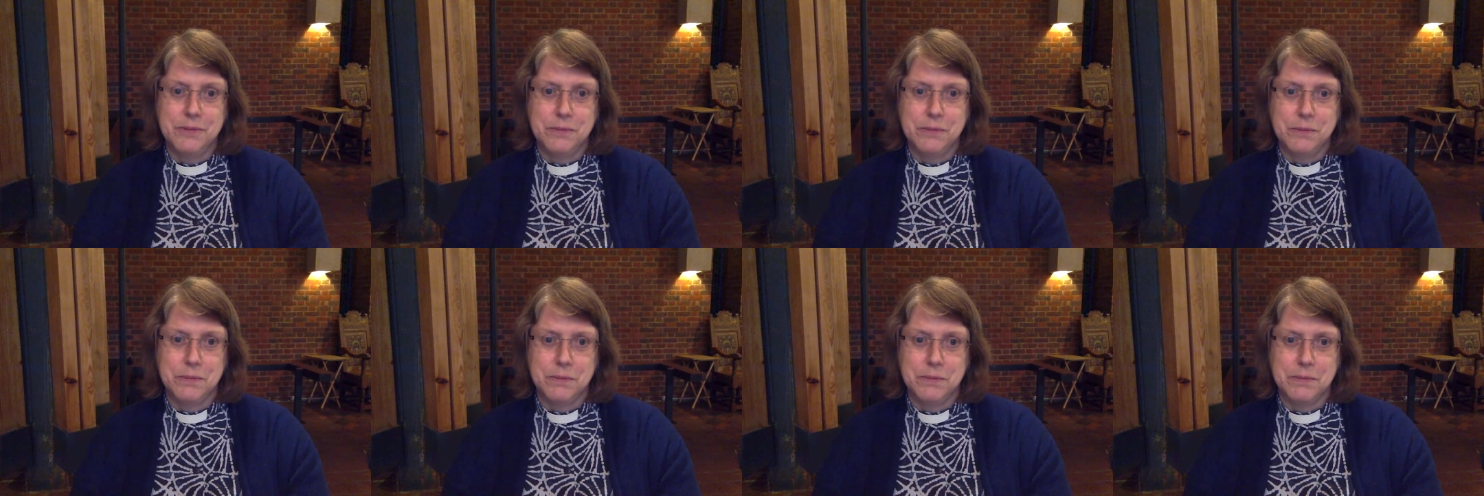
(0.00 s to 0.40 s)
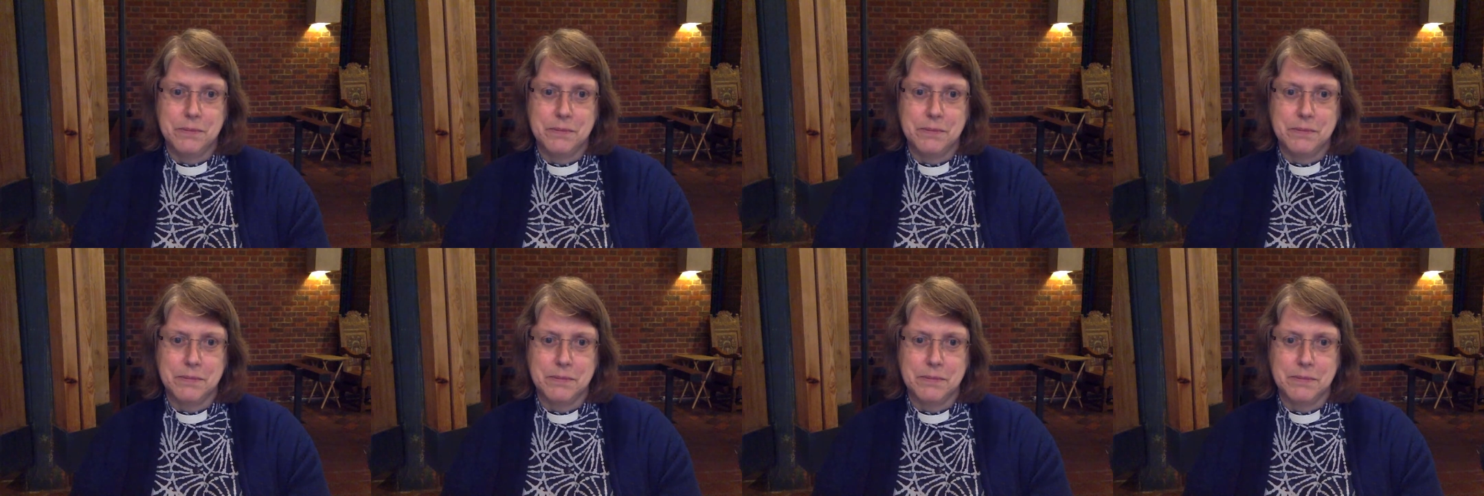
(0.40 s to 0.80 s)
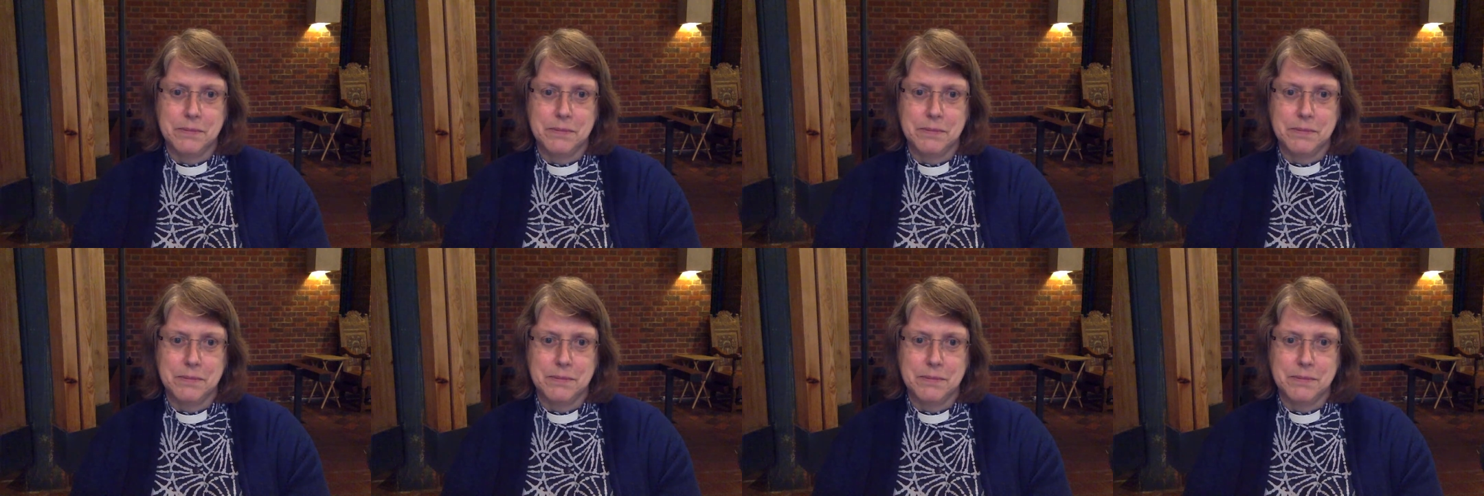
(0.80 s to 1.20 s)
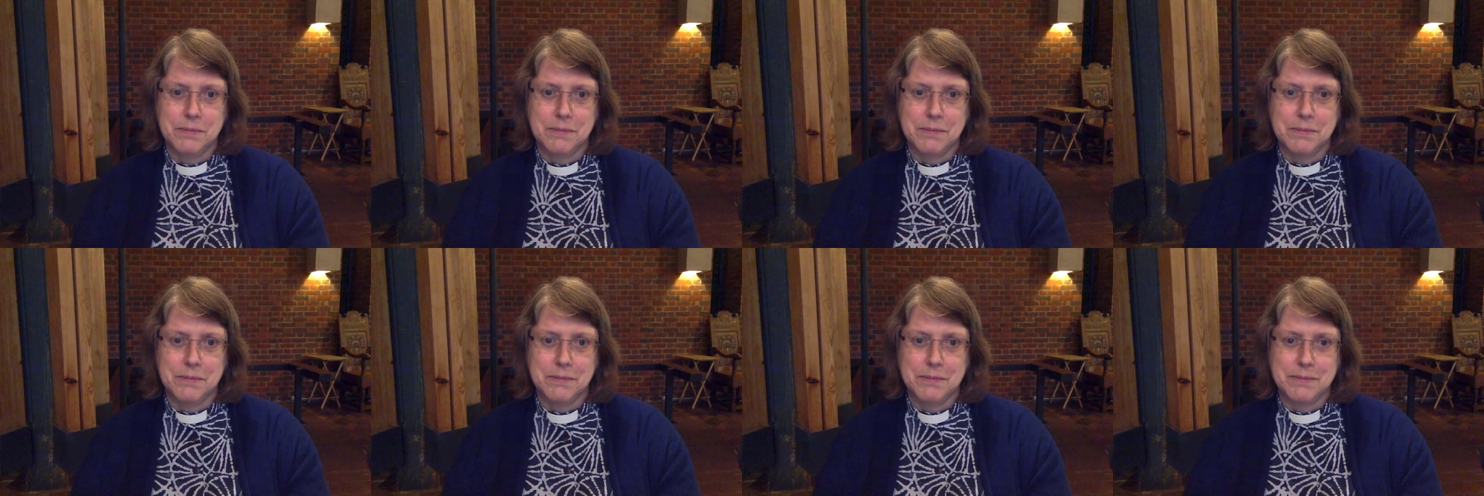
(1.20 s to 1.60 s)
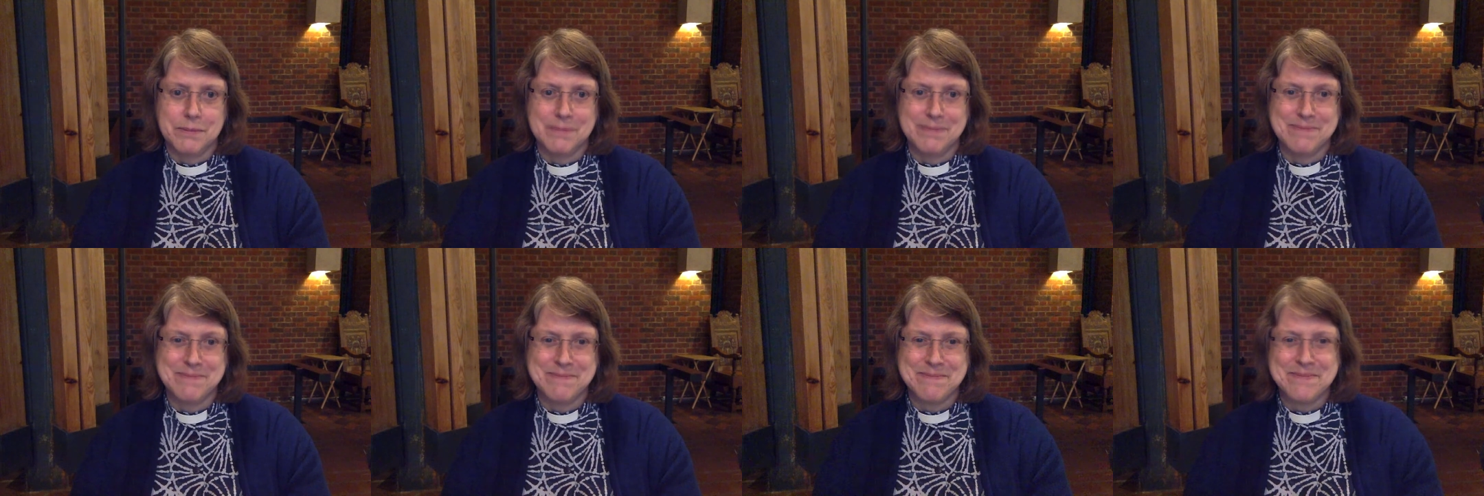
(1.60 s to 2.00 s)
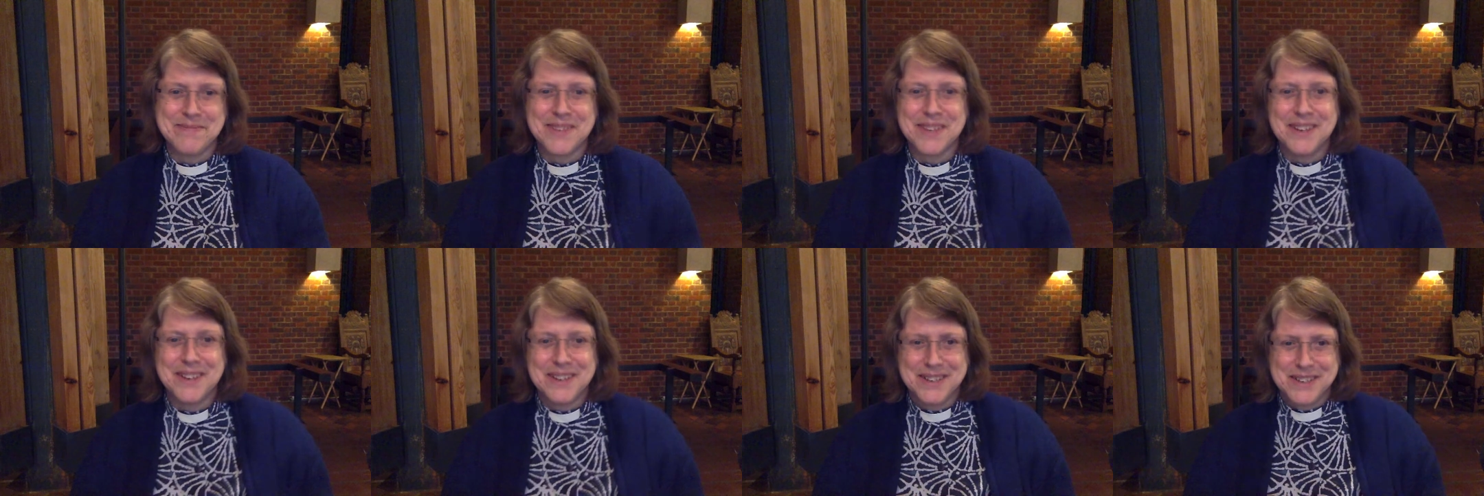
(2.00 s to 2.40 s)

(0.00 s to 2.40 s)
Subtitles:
No one is speaking in this clip.